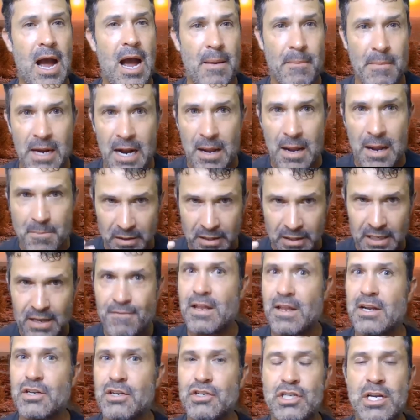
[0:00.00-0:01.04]
I, I mean, I
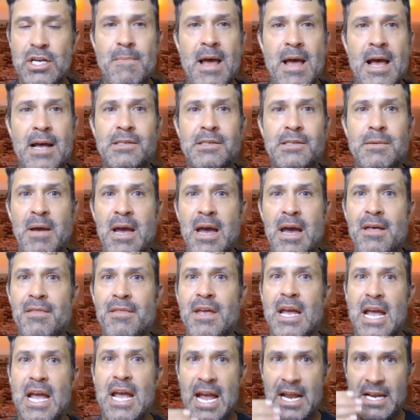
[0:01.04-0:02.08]
believe that Hashem has a
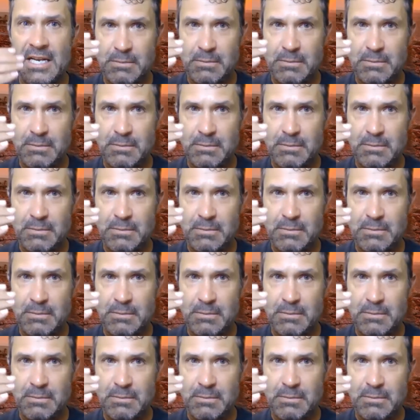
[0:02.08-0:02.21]
path